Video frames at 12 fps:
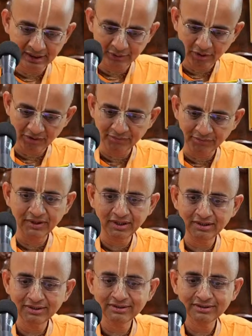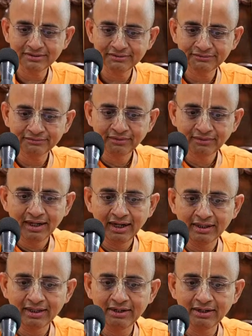then he would offer prayers,
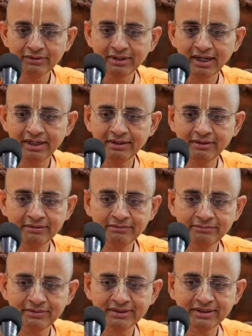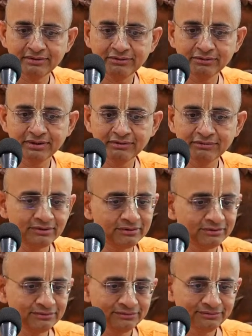and then he would carry prasad to give it
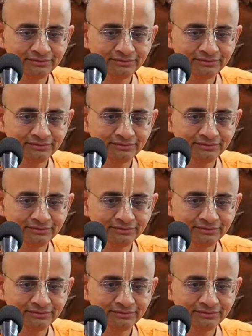to.